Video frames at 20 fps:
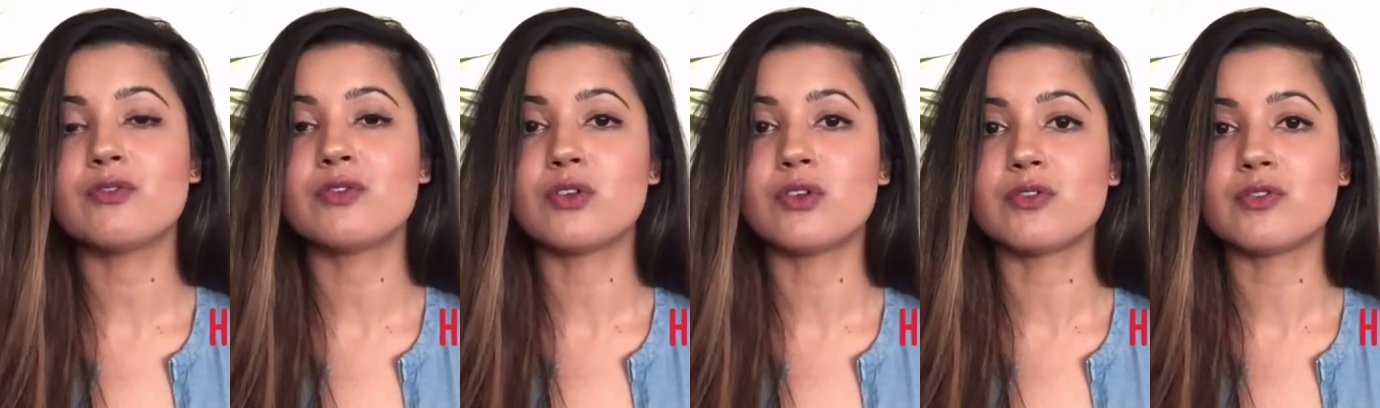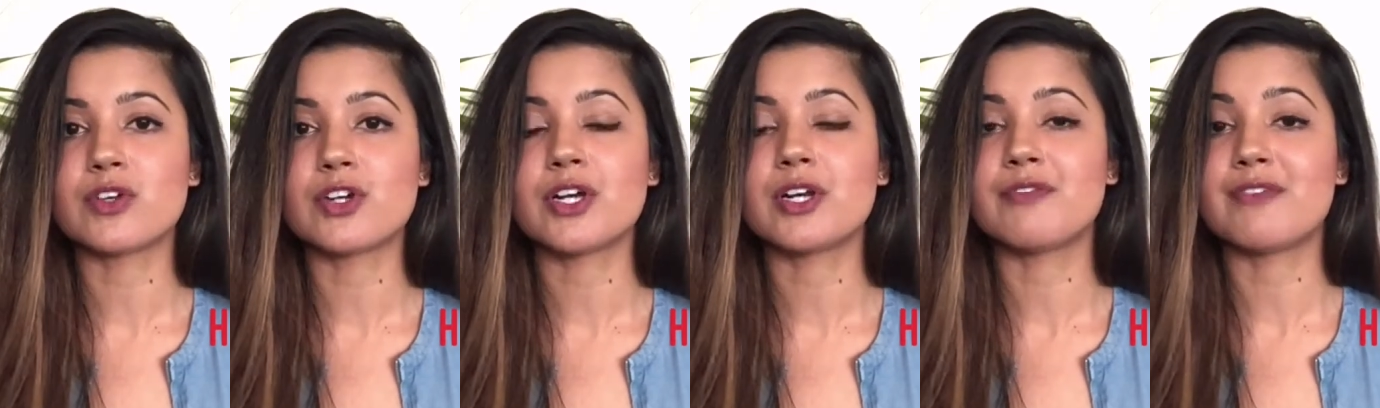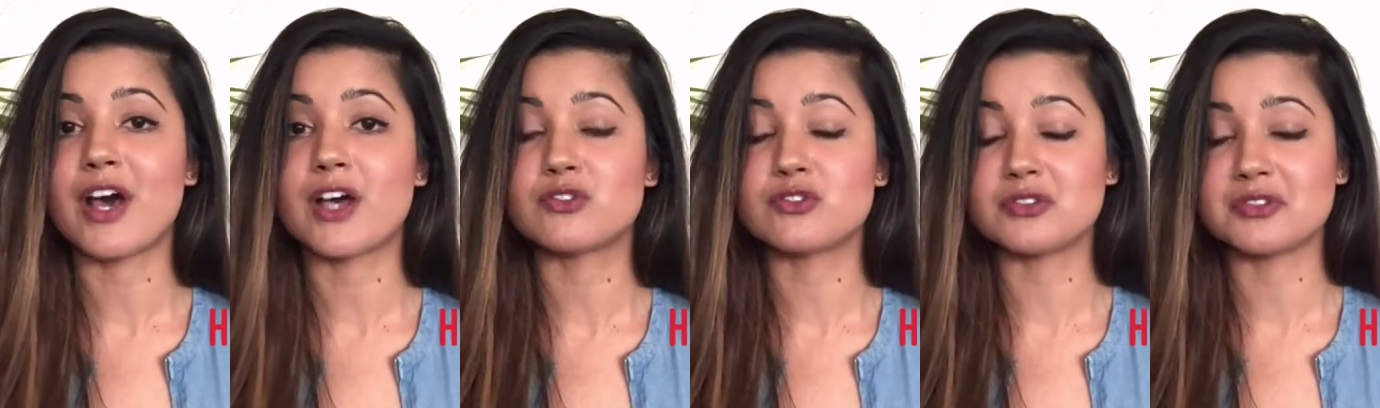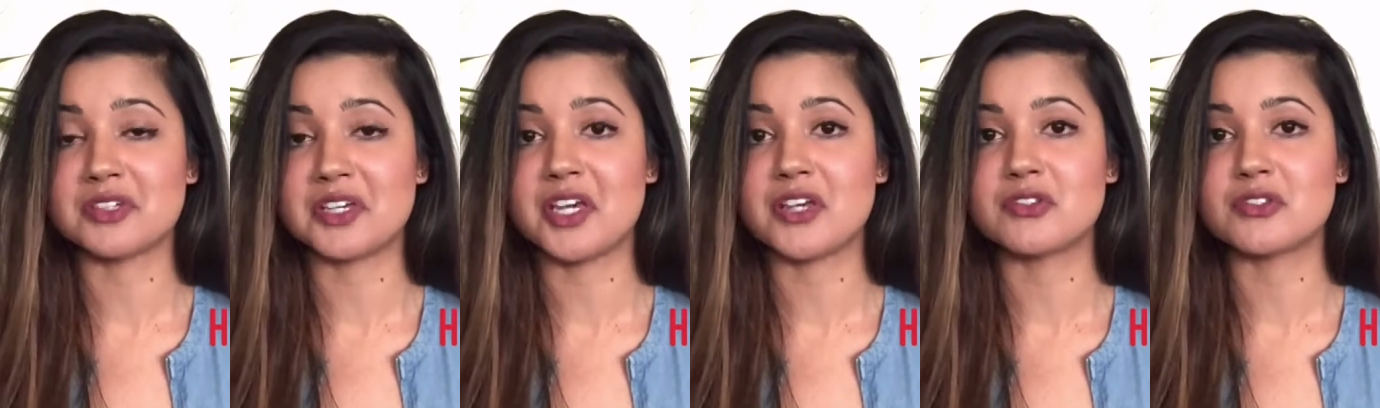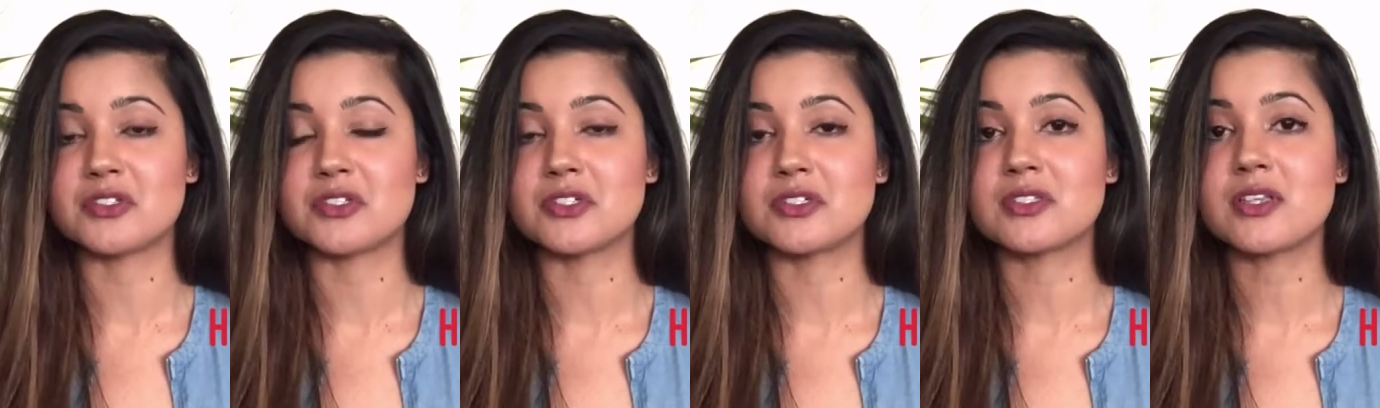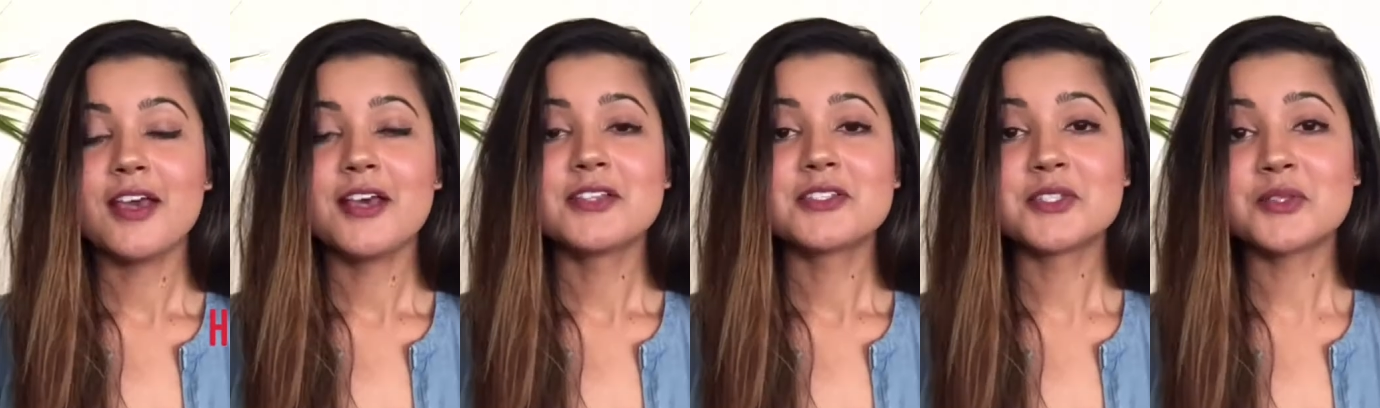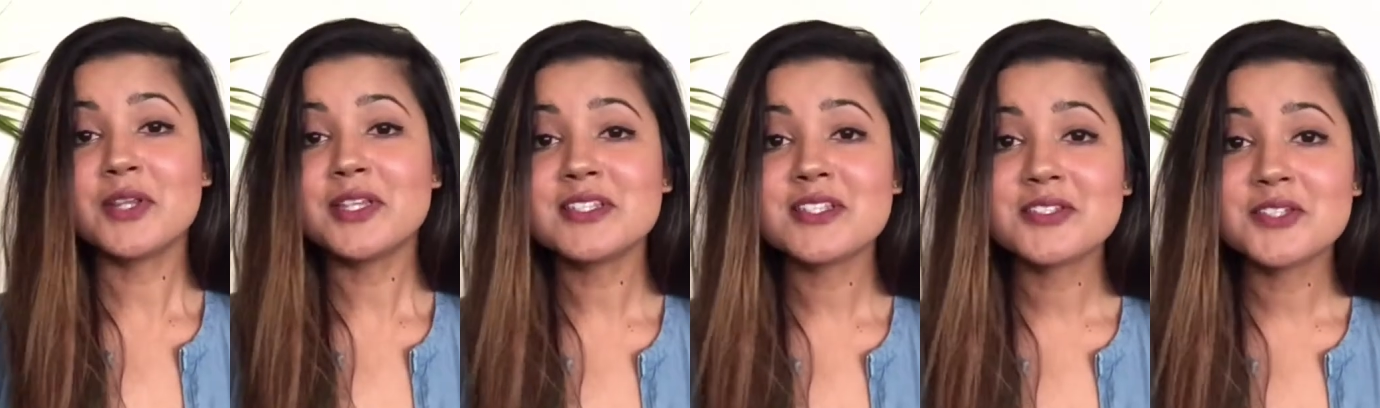vulvar, and vaginal cancers. So
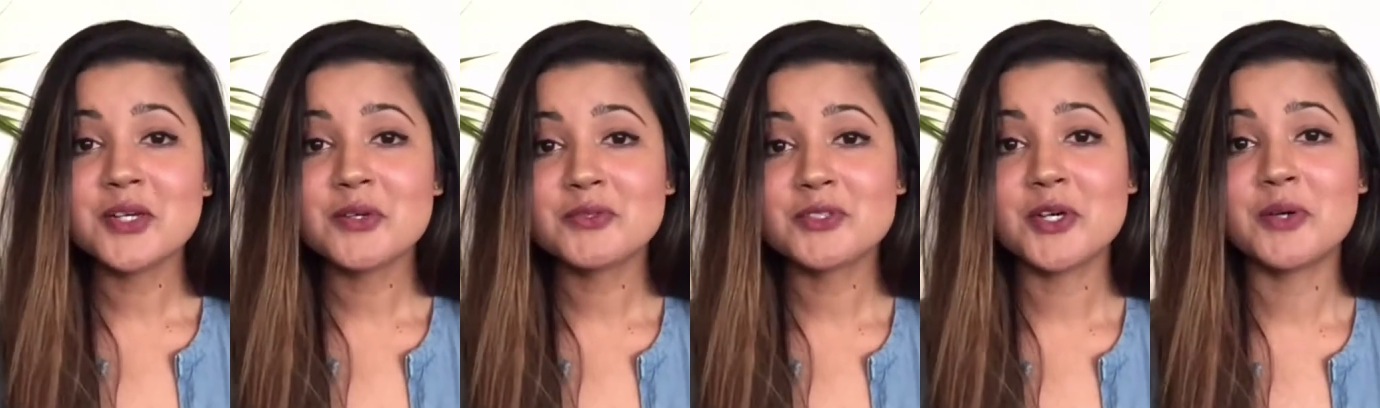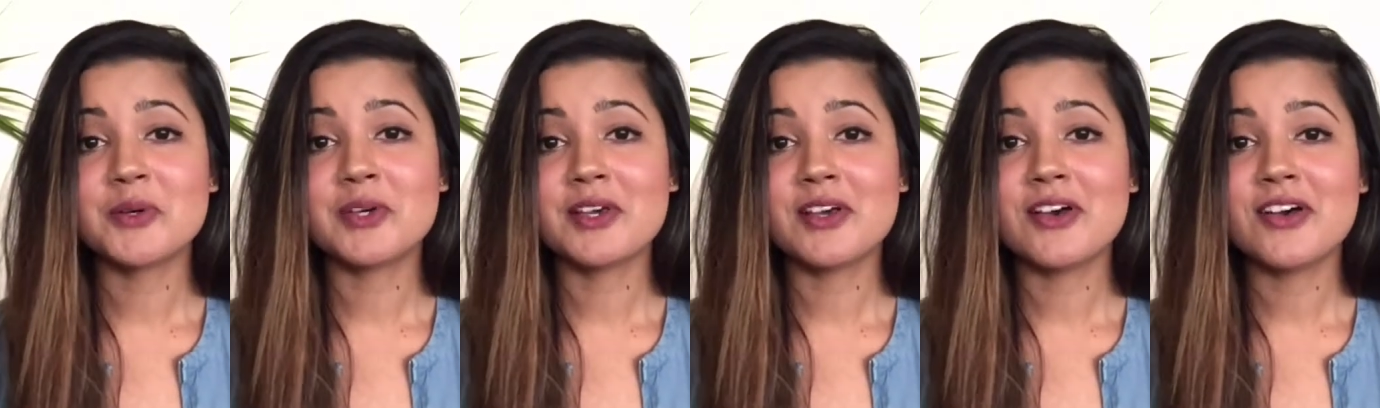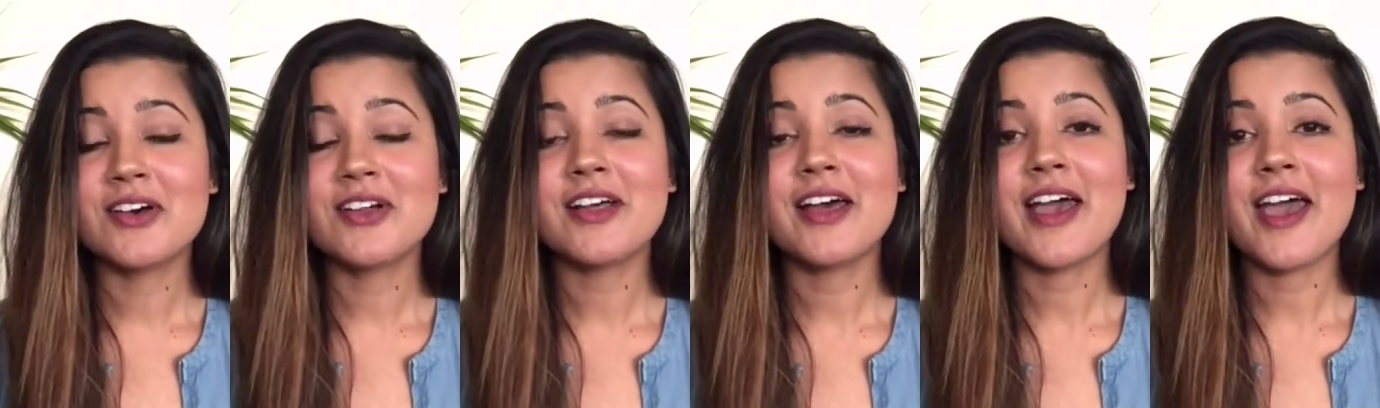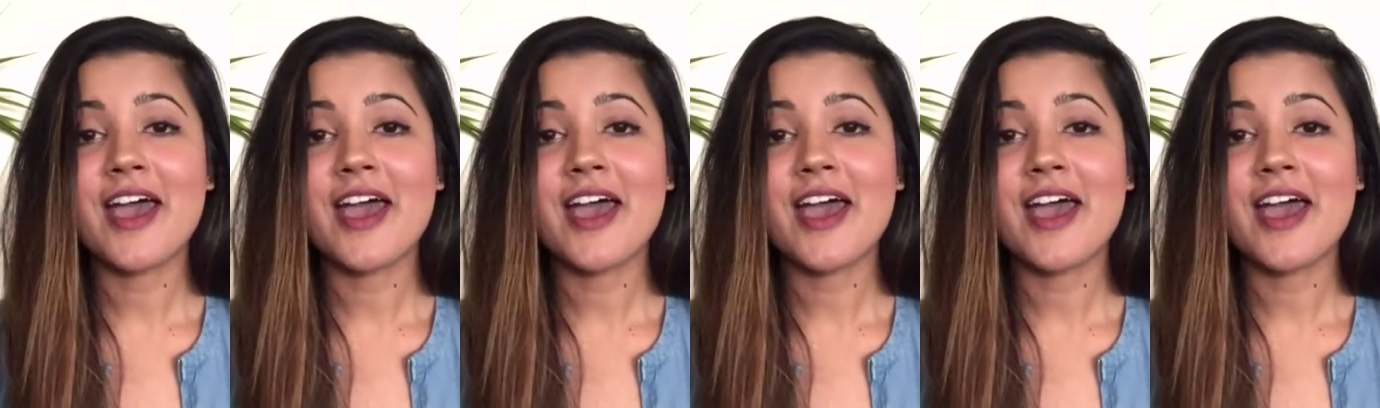this is no joke, y'all.